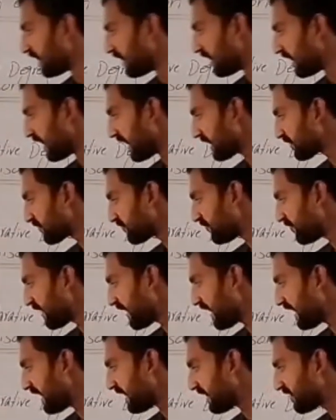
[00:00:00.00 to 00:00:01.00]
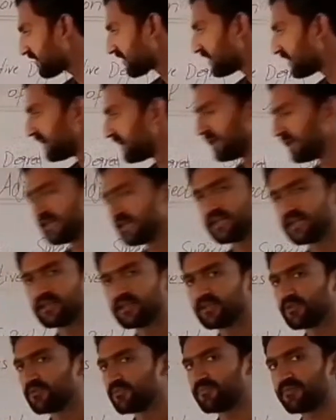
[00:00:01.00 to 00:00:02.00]
like fat.
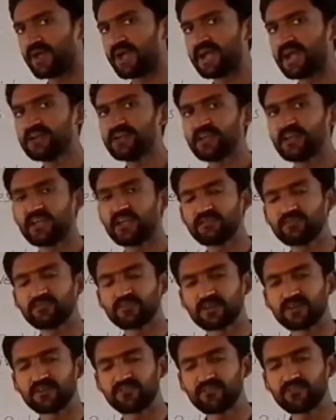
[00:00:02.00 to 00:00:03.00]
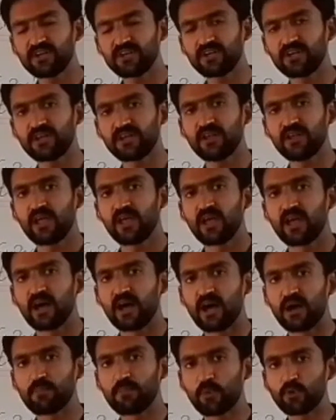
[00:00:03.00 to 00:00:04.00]
Fat is considered
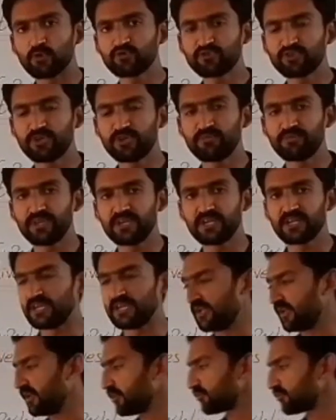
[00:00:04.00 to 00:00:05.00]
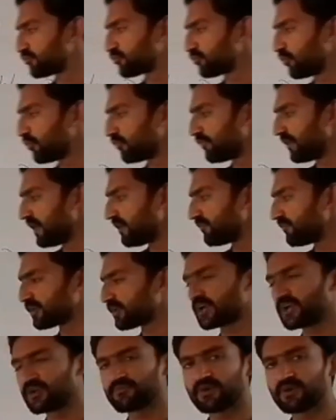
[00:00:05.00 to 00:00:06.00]
a positive degree. So when we
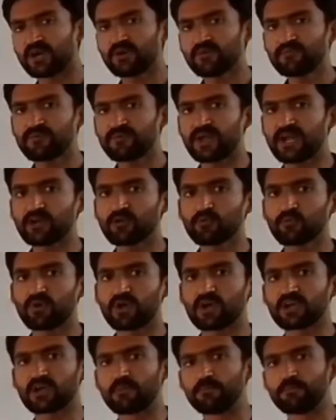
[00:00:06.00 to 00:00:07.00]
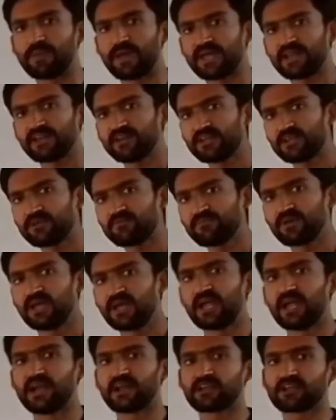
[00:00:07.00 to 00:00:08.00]
convert fat to a comparative
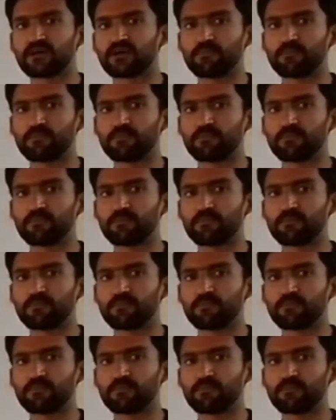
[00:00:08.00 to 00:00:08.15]
and